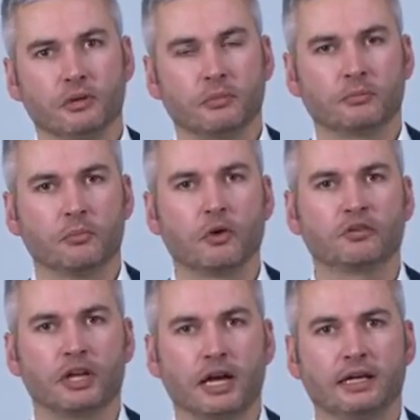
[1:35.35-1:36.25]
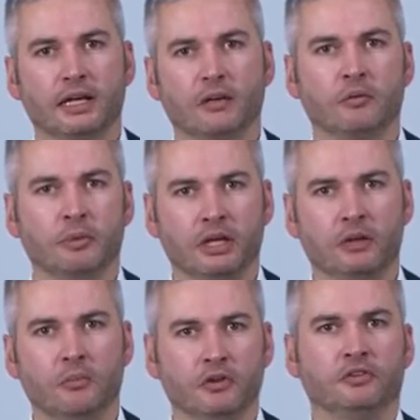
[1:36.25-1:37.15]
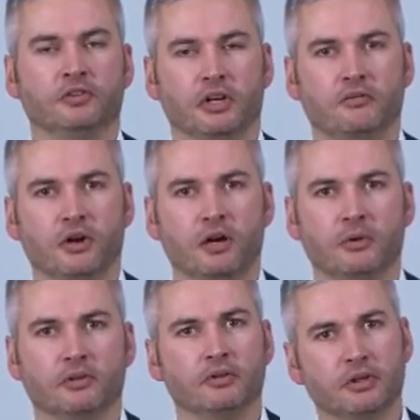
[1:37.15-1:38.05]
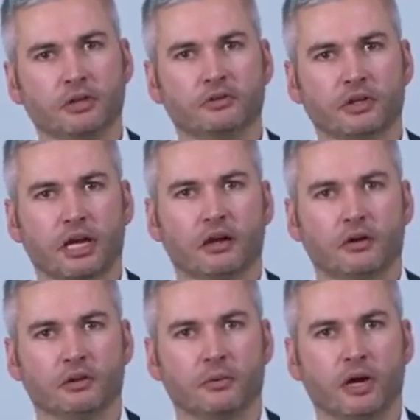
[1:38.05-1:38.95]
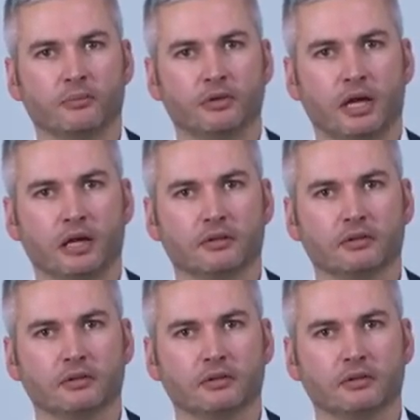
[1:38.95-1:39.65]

But most likely, it will be in a multi-cell environment that you scale all the way up to that.